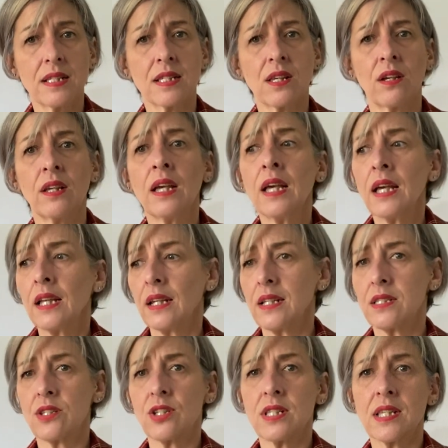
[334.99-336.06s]
So
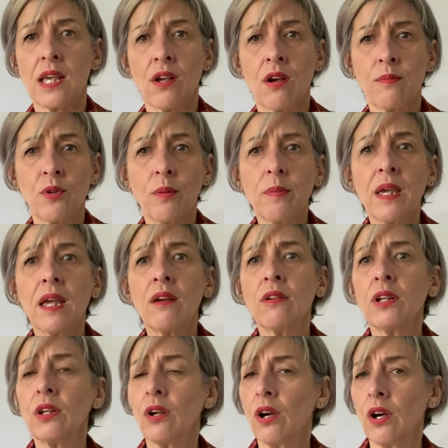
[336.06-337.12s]
let's just say I'm your
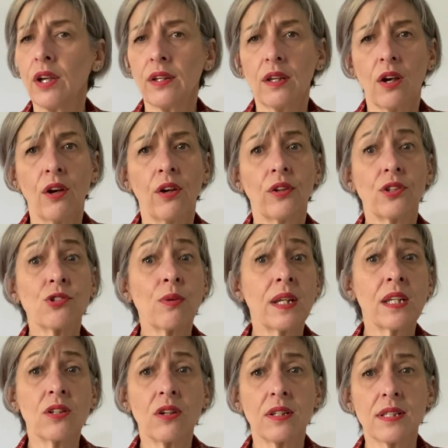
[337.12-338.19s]
parent, I owe
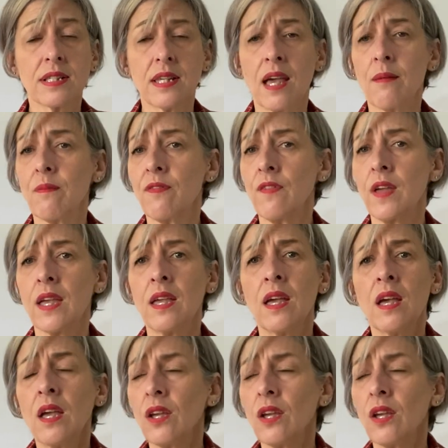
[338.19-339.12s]
$20 gap fee.